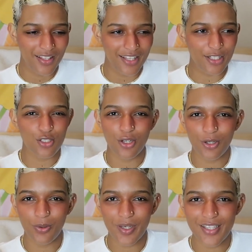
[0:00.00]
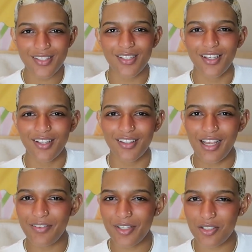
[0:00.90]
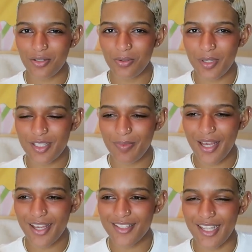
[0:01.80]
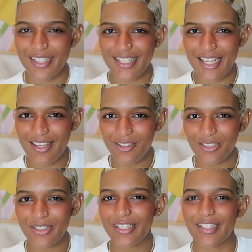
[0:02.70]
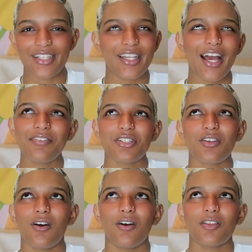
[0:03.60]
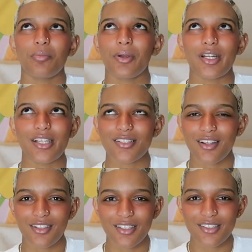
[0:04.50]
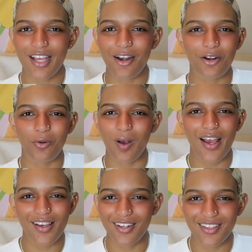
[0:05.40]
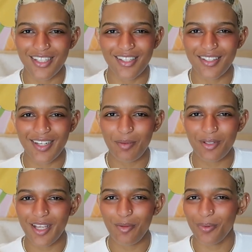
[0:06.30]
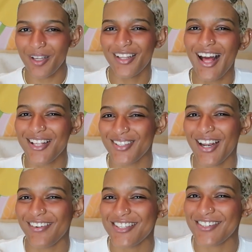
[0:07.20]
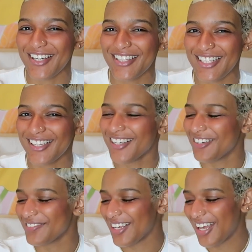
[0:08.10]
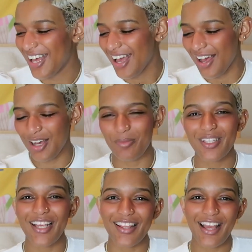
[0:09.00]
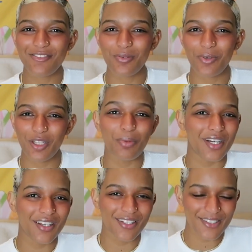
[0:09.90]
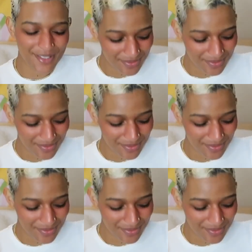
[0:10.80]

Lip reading: Like turquoise. They have like turquoise bags and teal, and like they have just all the prettiest colors. I don't know why I couldn't think of the name of that, but that's what I was trying to think of. But yeah, they have some really pretty colors.